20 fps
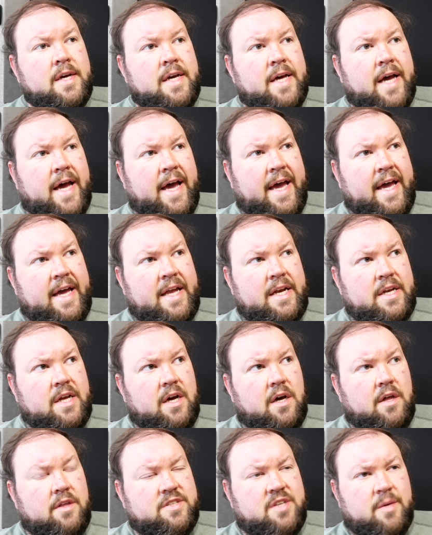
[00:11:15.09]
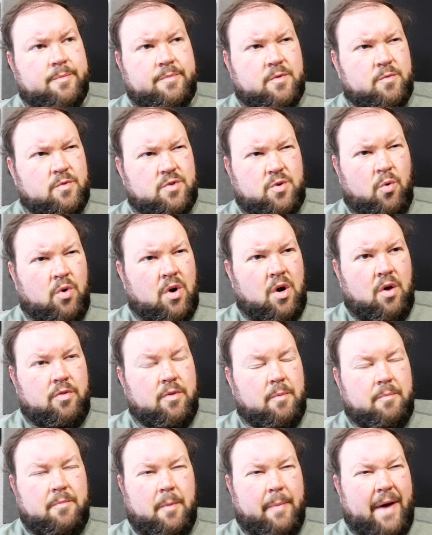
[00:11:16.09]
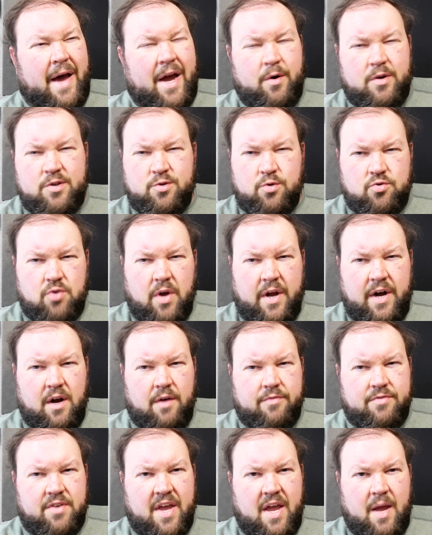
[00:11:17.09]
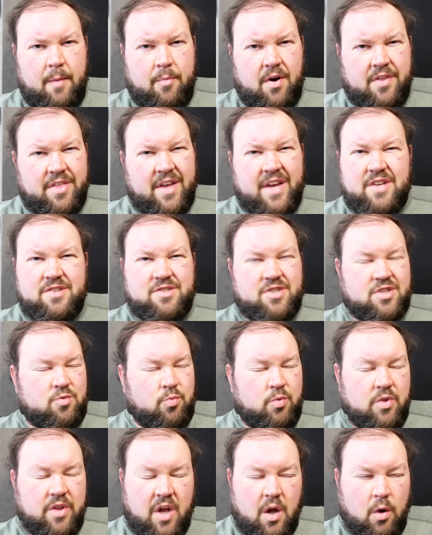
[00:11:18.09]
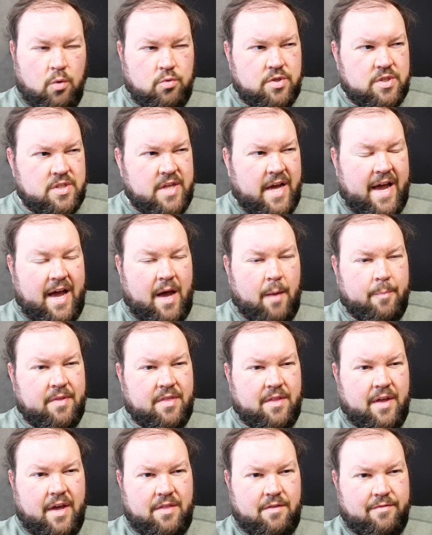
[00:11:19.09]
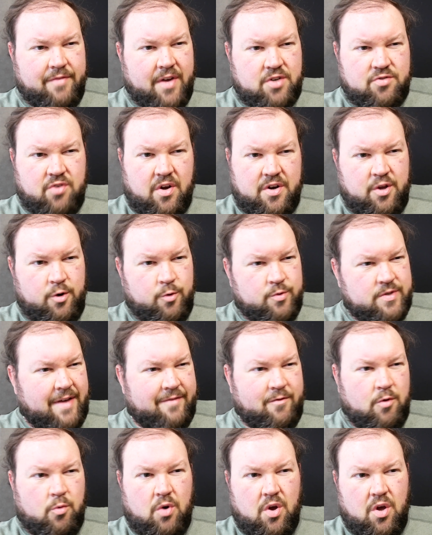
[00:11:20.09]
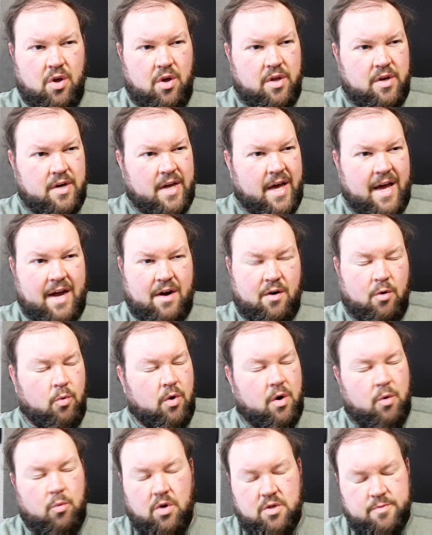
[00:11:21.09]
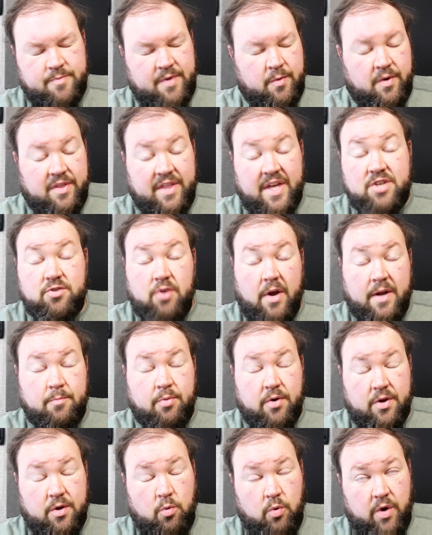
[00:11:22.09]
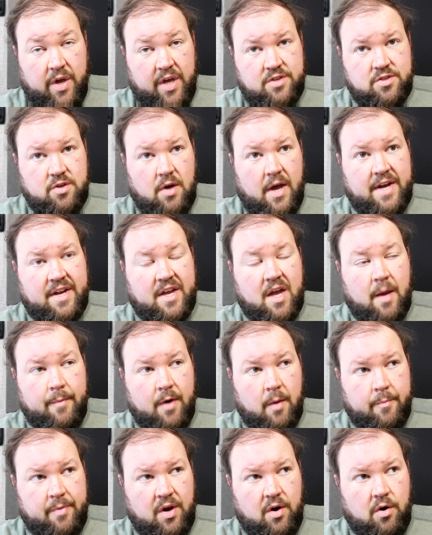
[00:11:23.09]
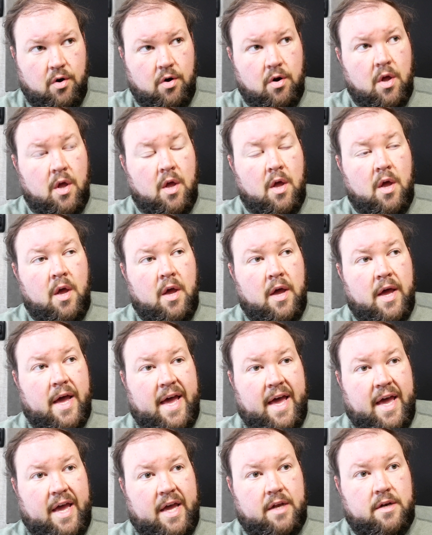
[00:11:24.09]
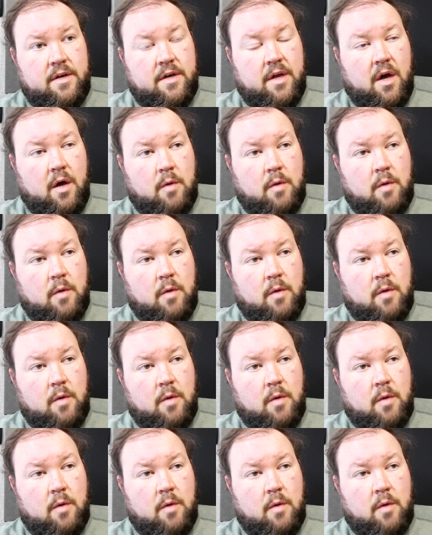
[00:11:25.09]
and something was going on. The batteries were draining off the camper. I think it was just a really cold snap, and the Victron unit was having to run. I don't know what it was. Anyway, they drained pretty quick, so I had to come up here, and